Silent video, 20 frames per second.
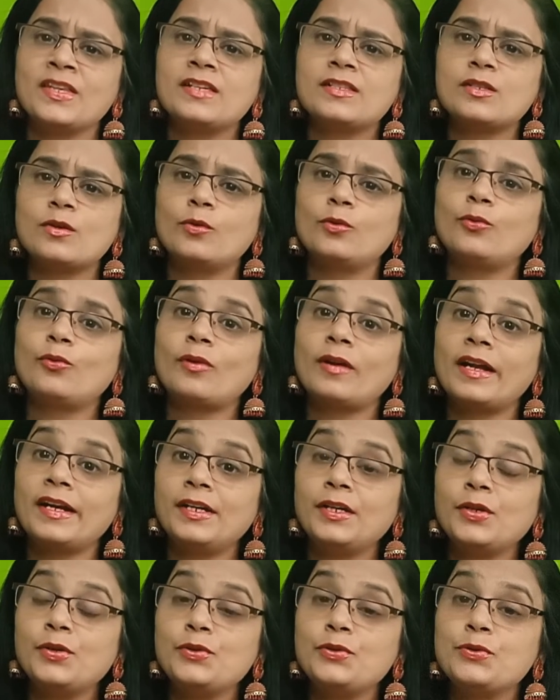So,
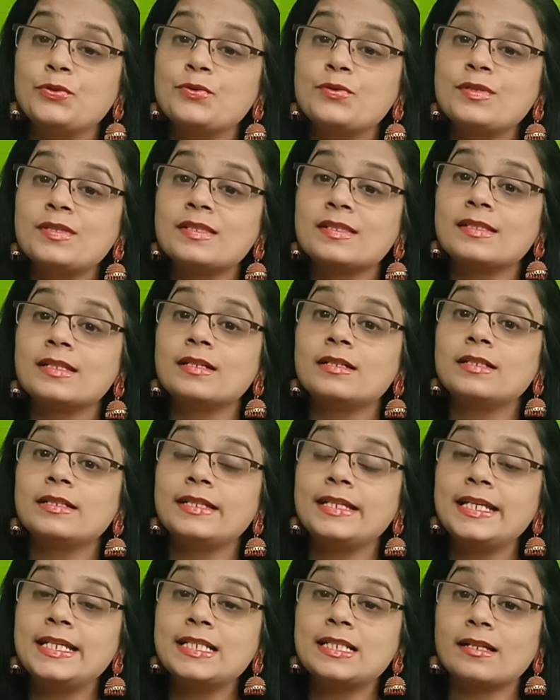try to use
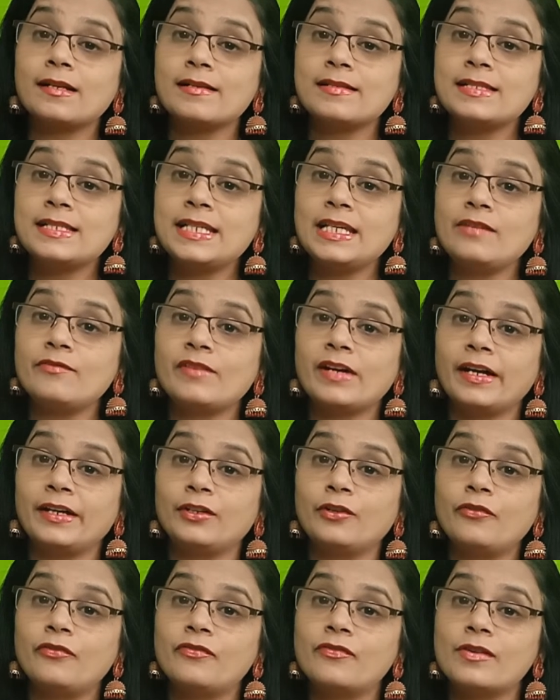these receive
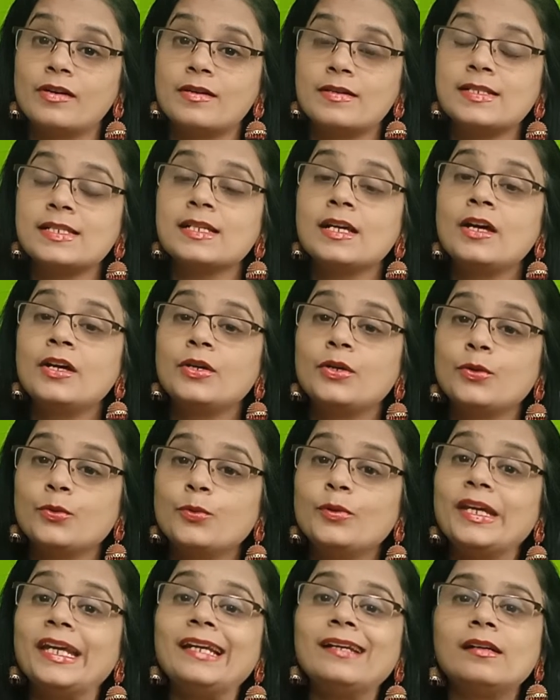kind of words
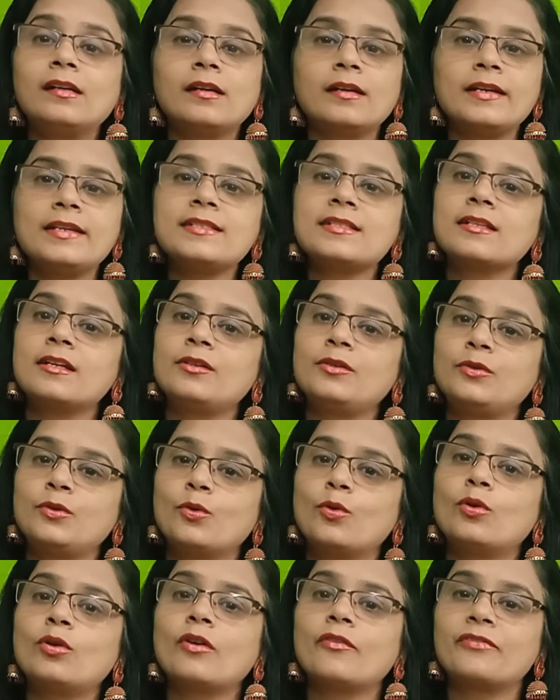to increase the
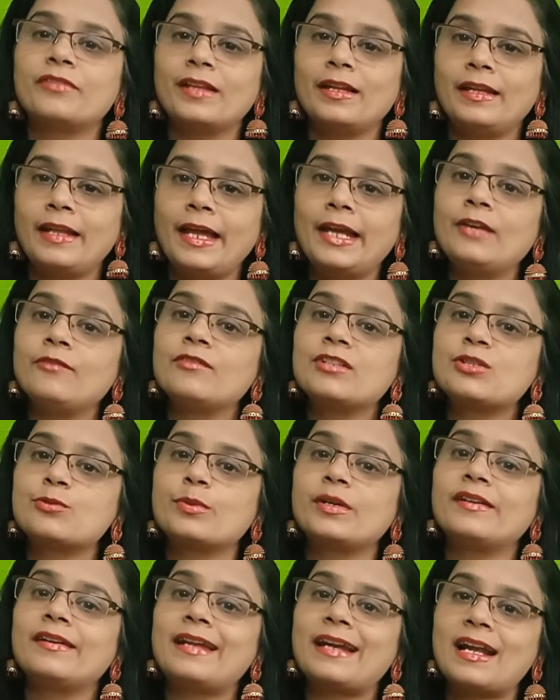tone of the line, which
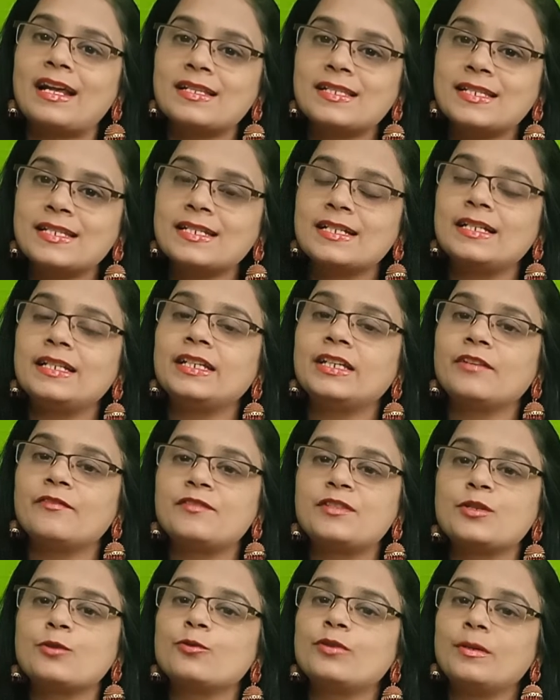will drastically
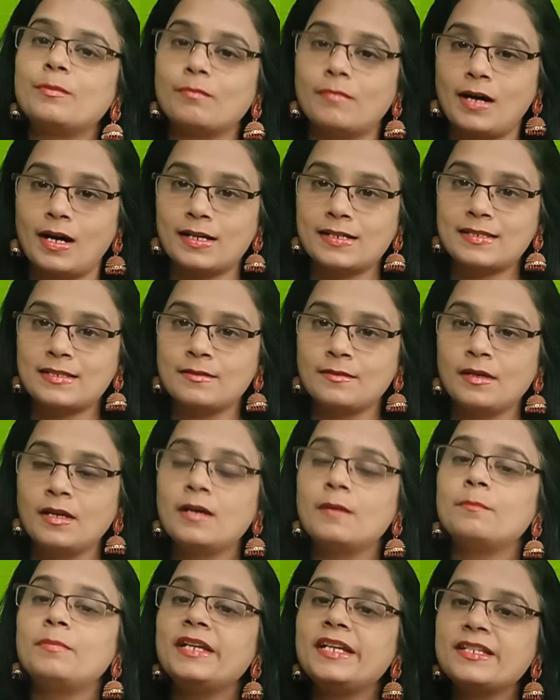gives you the marks.
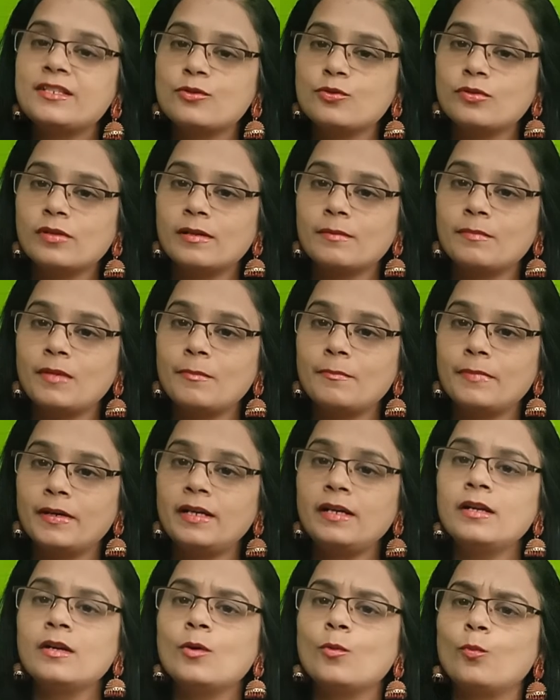Please do
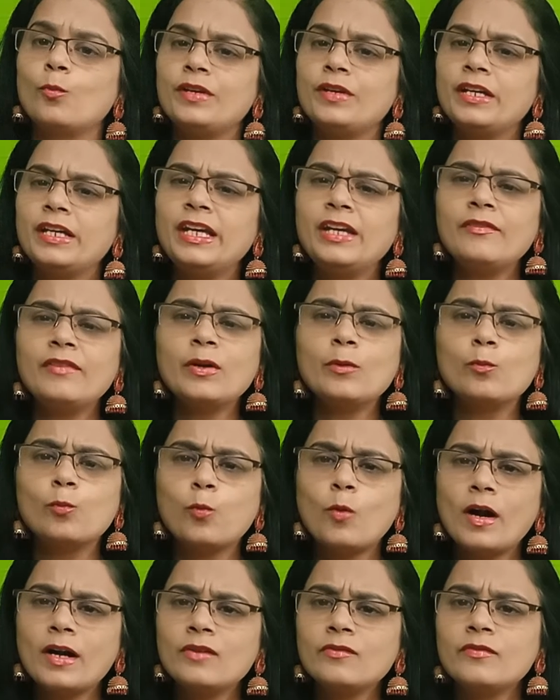remember, even
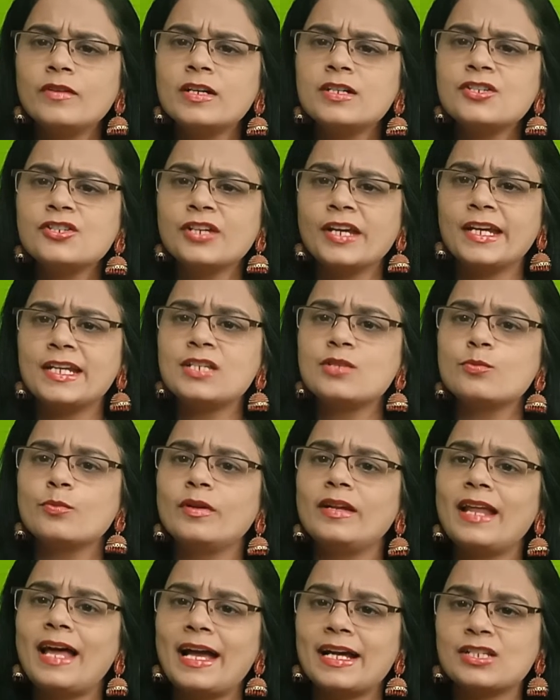one word change
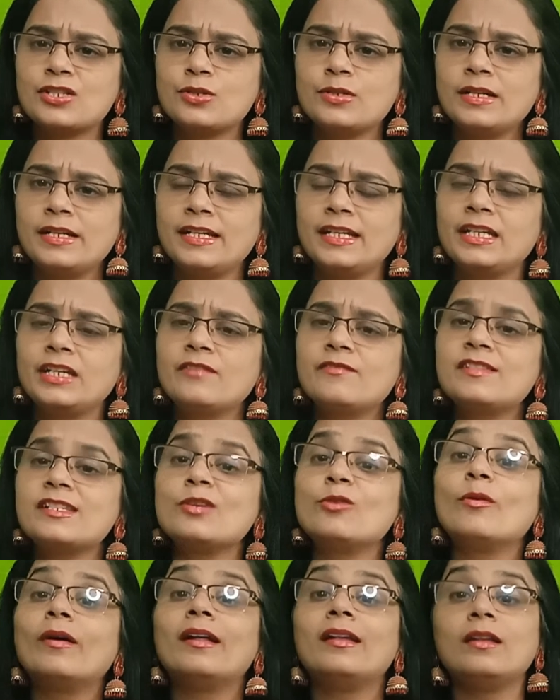will actually gives
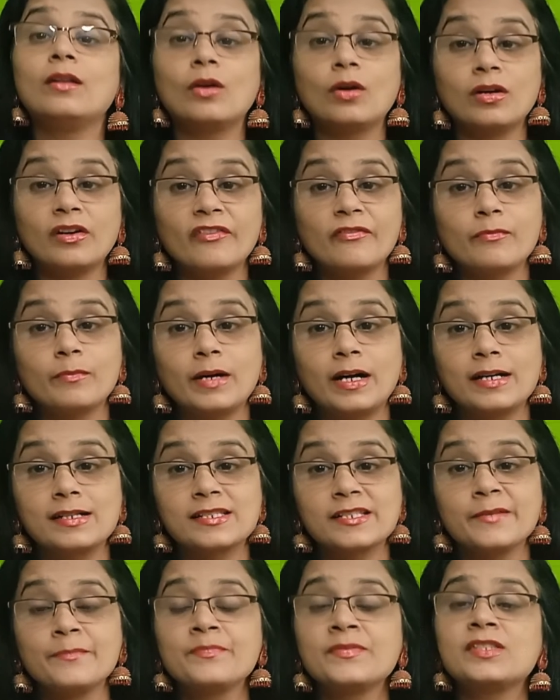you a lot of
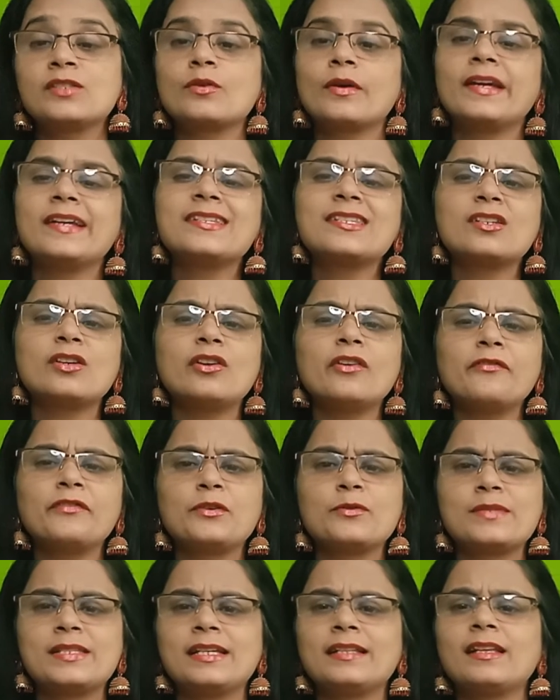marks. So, instead
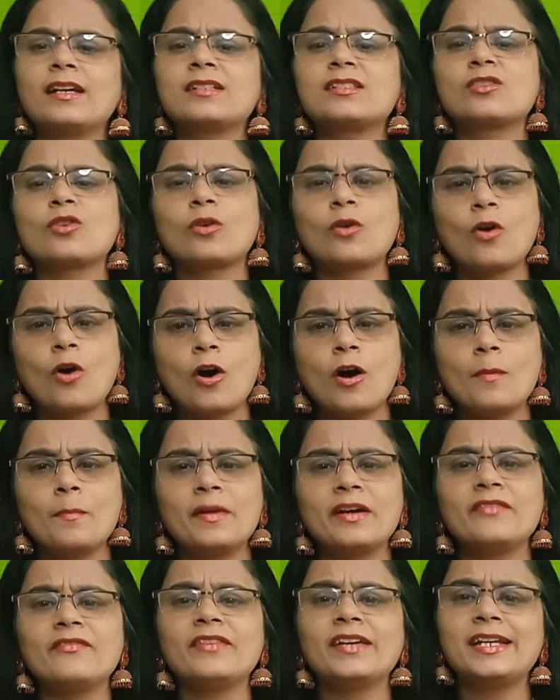of using the
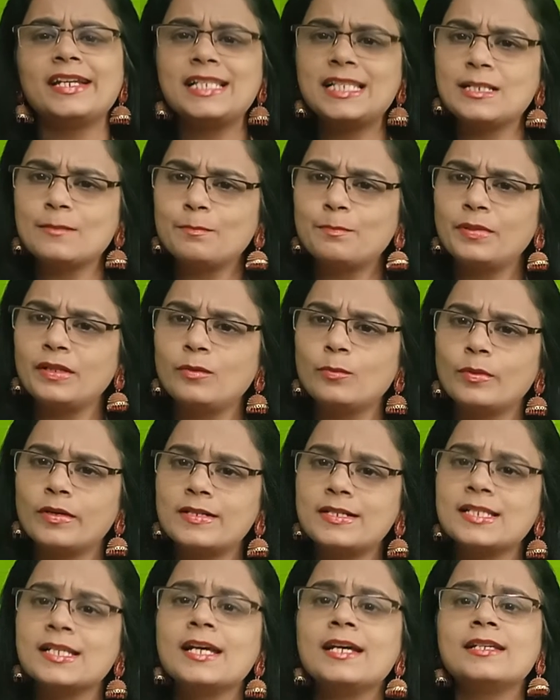common very simple
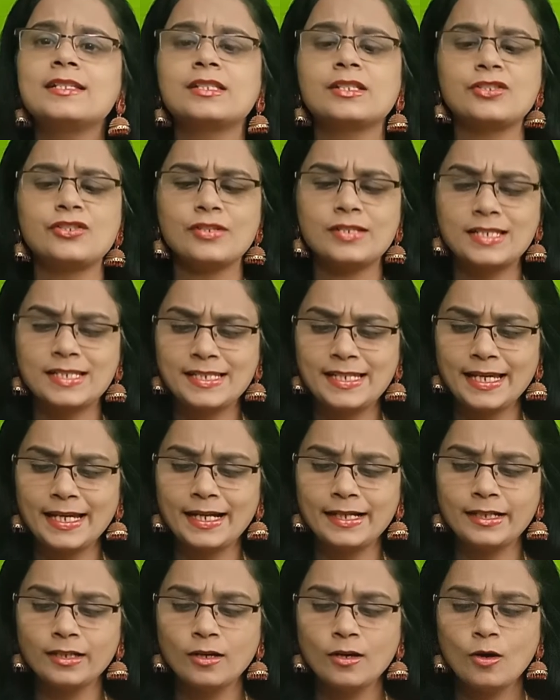words such as
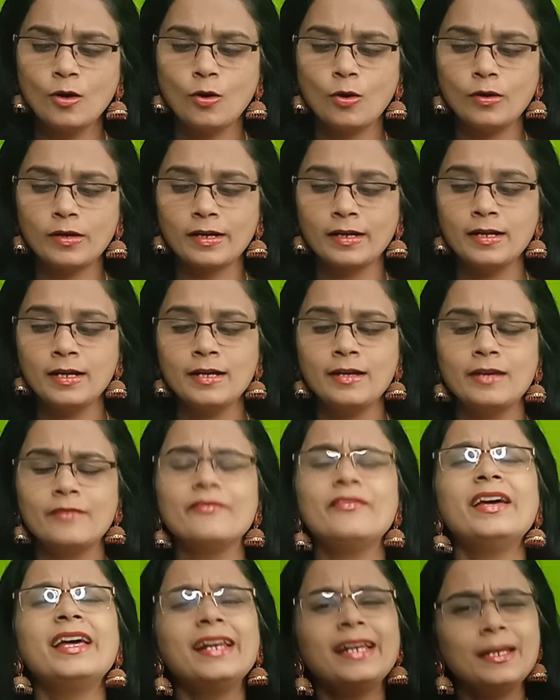get or
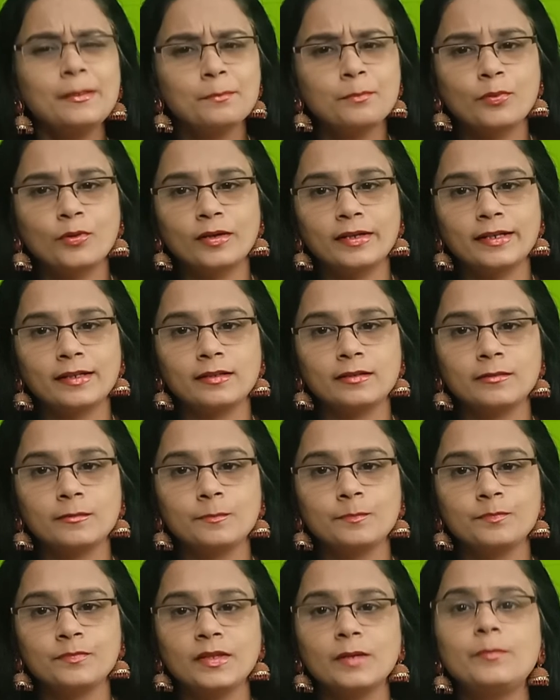very important,
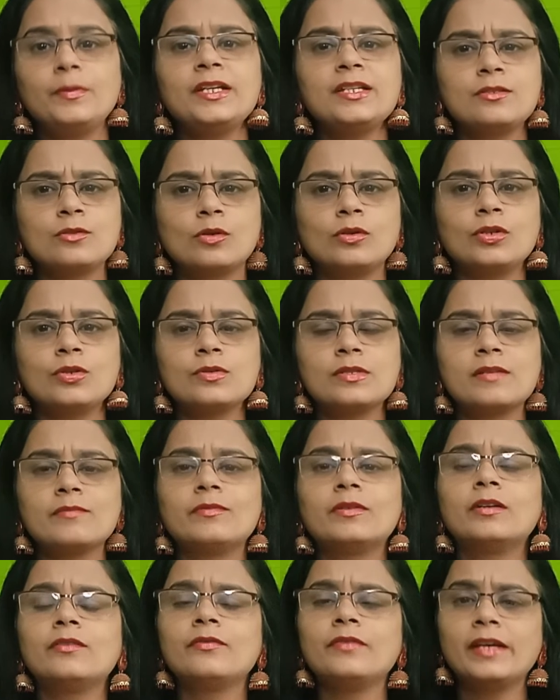please don't use the
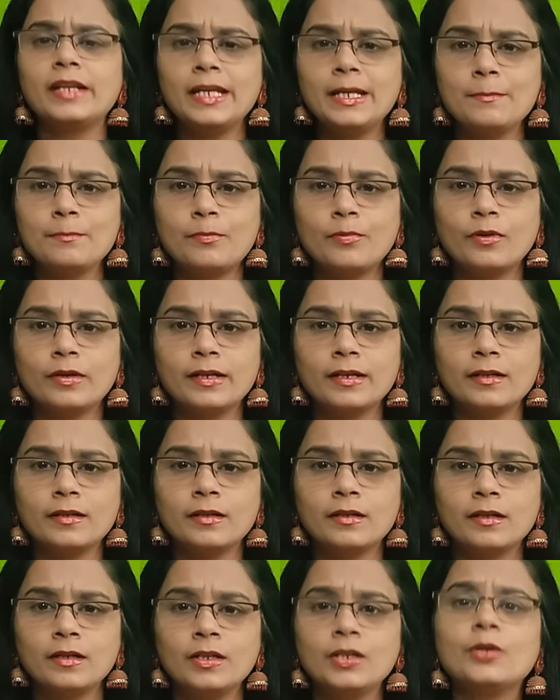word very important.
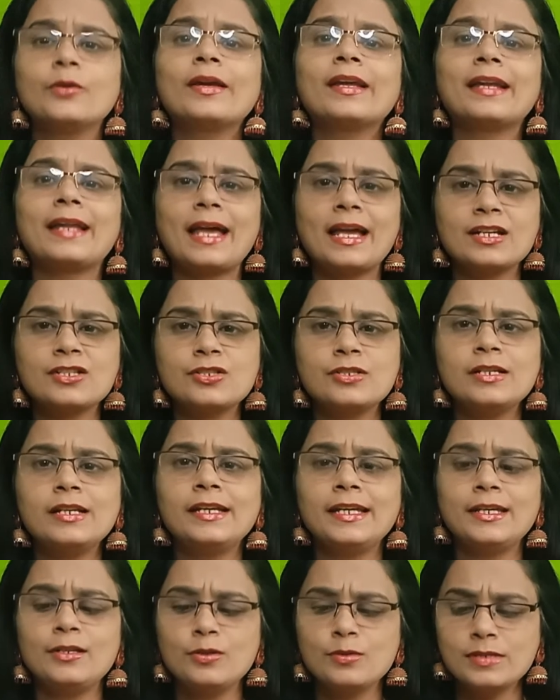You can
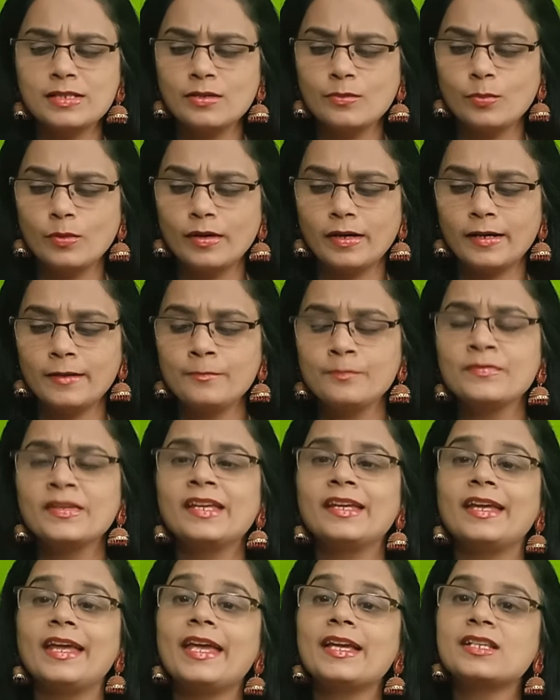actually use the word
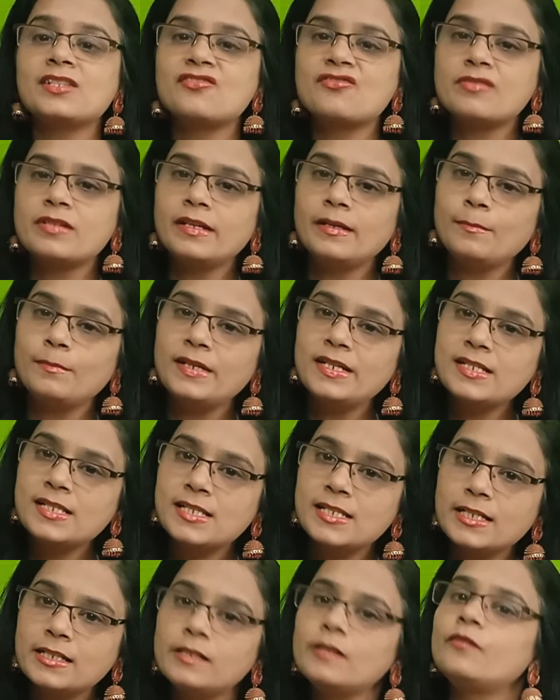extremely
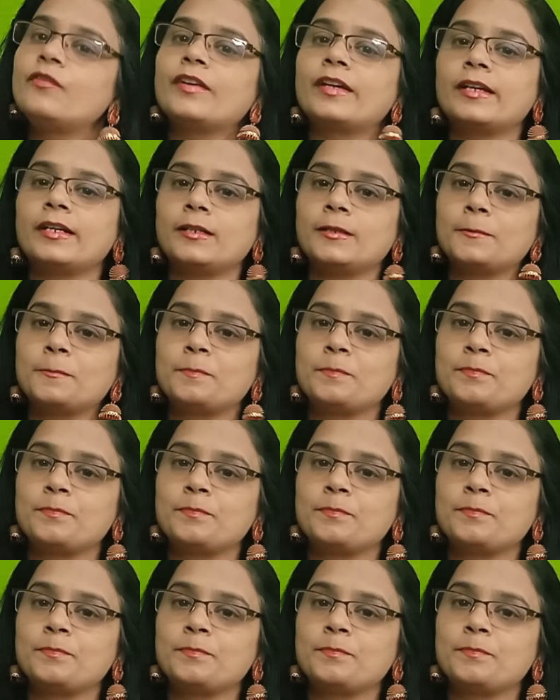significant.